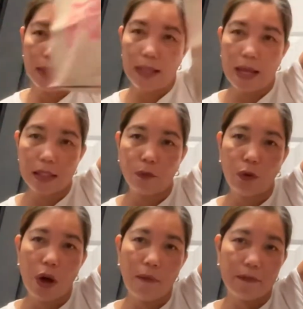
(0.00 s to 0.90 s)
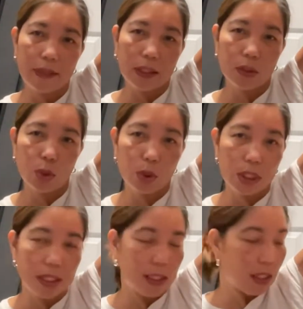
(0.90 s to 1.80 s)
that's from
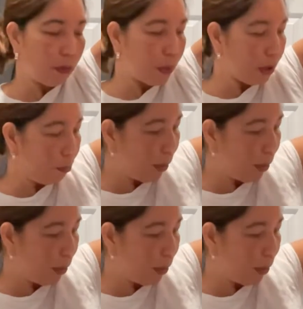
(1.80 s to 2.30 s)
Victoria's Secret